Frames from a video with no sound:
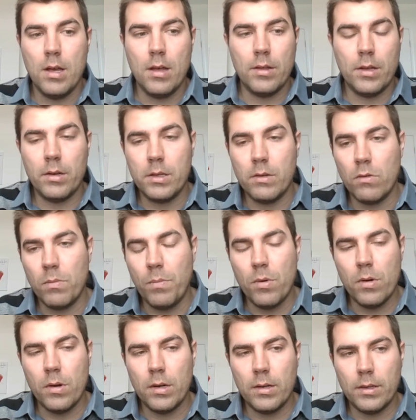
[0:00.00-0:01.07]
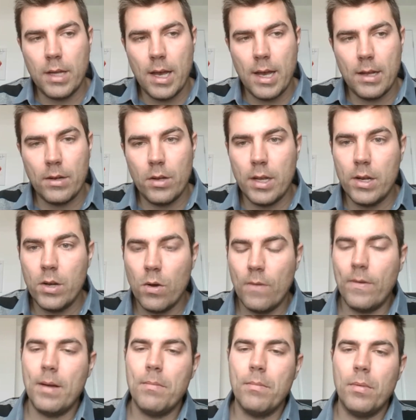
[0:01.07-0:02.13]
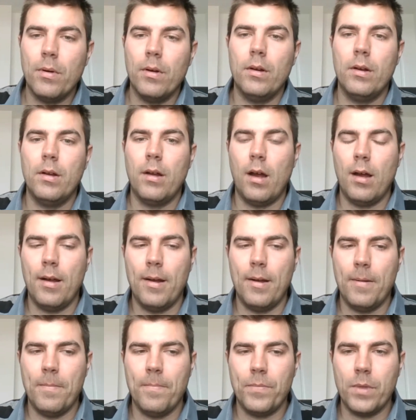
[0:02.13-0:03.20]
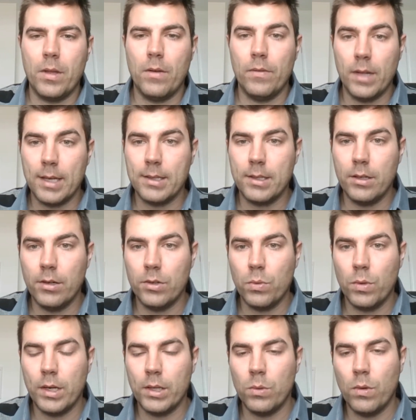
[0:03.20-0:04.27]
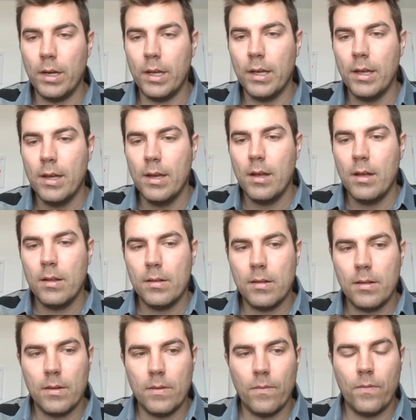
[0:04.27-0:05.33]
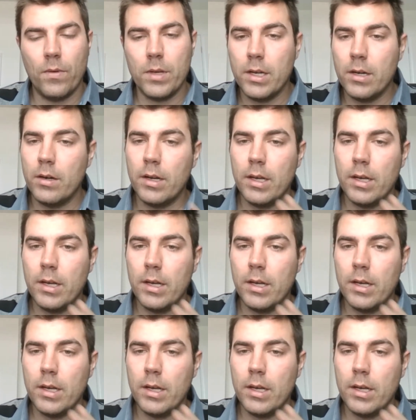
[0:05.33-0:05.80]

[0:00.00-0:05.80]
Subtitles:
there's a report that in November of last year, 2020, for year to